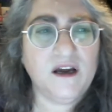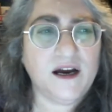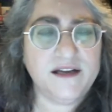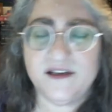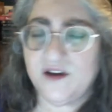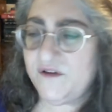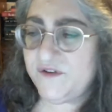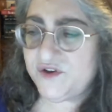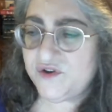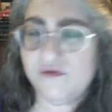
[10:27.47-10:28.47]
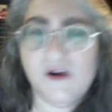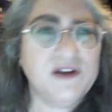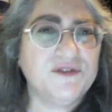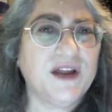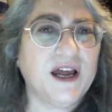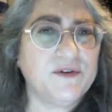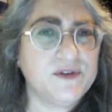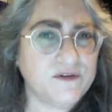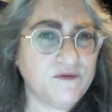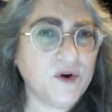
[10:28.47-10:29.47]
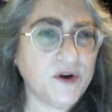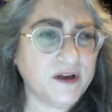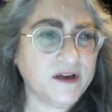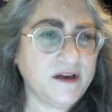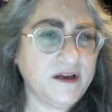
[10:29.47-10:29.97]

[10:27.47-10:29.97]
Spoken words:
I did over 200 hours of work.